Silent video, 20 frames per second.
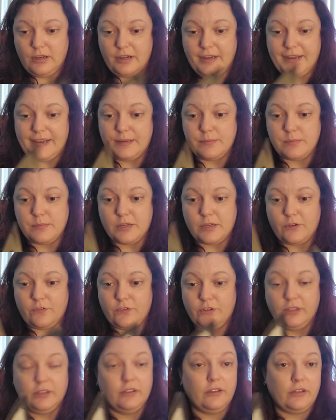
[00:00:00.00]
I am
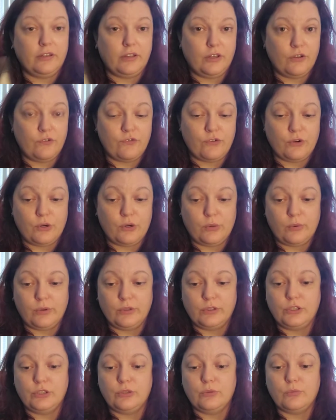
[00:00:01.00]
definitely looking
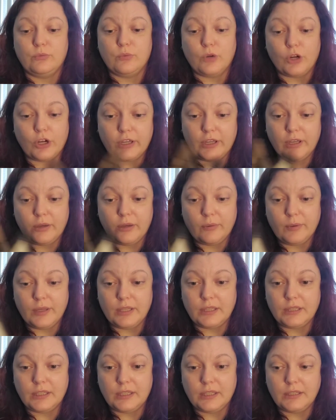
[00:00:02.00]
forward to working
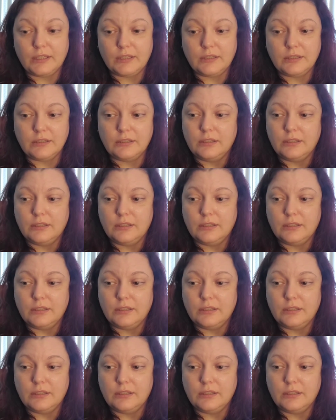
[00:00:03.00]
with it.